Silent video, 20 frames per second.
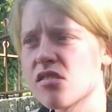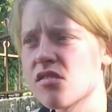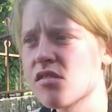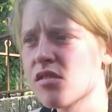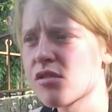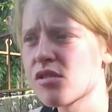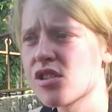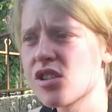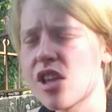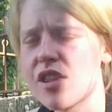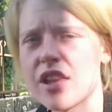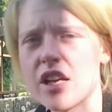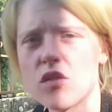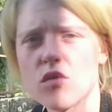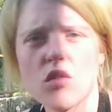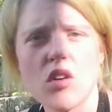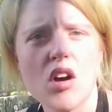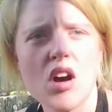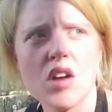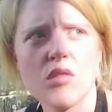there's nothing
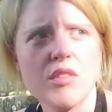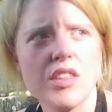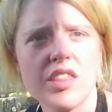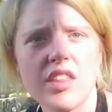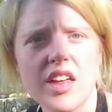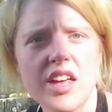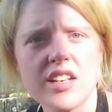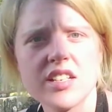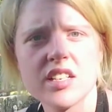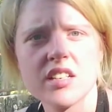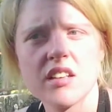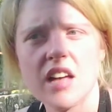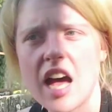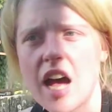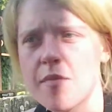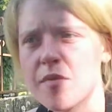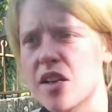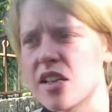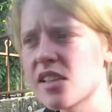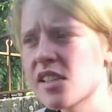wrong with it.
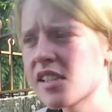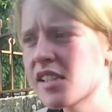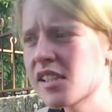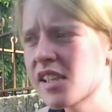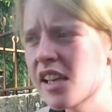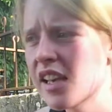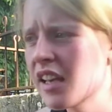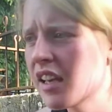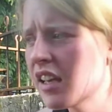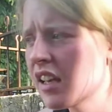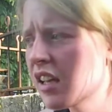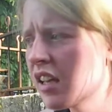I'm not sick,